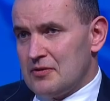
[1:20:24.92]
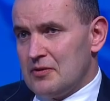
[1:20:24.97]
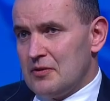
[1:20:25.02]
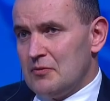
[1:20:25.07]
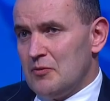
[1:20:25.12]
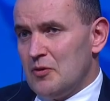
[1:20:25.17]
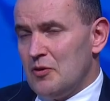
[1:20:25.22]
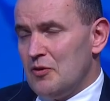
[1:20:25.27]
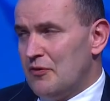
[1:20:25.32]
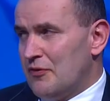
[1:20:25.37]
to
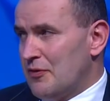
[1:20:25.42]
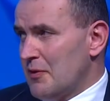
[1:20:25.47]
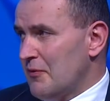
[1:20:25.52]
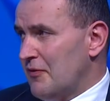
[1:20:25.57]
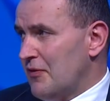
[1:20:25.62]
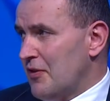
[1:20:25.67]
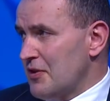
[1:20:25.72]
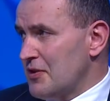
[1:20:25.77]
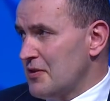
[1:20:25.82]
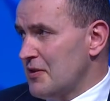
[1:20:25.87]
move from
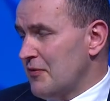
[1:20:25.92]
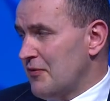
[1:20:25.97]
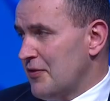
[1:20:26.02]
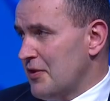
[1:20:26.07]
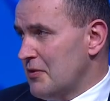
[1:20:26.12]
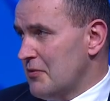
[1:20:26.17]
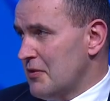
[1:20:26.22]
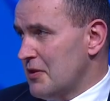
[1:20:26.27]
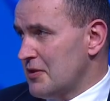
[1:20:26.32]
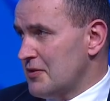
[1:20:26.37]
fossil
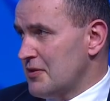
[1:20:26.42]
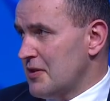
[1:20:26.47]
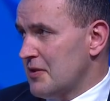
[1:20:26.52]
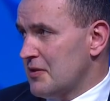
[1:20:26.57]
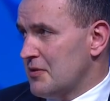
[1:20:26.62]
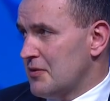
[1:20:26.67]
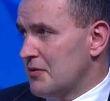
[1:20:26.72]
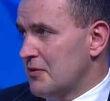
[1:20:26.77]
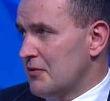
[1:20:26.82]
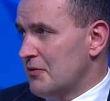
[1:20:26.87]
fuels
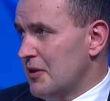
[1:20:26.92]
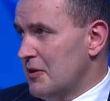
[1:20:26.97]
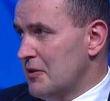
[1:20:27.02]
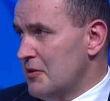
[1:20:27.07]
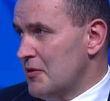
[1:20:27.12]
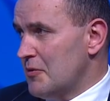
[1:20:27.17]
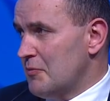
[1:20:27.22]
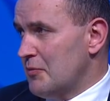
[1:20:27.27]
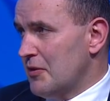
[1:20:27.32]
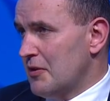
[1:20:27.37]
to
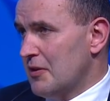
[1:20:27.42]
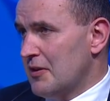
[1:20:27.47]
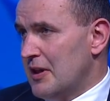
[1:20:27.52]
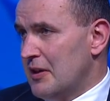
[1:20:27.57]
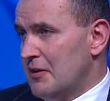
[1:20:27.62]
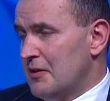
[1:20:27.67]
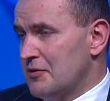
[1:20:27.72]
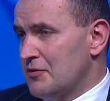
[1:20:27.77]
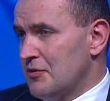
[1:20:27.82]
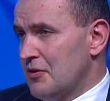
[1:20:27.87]
renewable
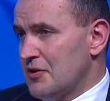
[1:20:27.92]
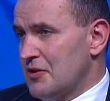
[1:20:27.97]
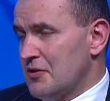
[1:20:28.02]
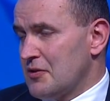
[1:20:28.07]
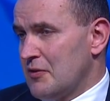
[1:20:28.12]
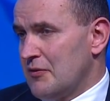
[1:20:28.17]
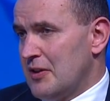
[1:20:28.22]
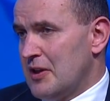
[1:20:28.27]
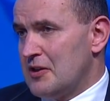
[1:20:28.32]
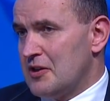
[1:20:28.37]

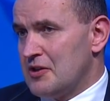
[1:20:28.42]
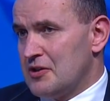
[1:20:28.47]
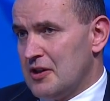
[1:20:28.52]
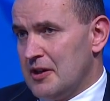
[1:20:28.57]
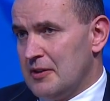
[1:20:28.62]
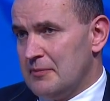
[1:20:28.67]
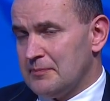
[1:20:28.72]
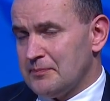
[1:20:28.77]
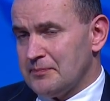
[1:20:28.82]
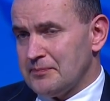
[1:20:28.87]
sources of
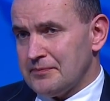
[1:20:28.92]
energy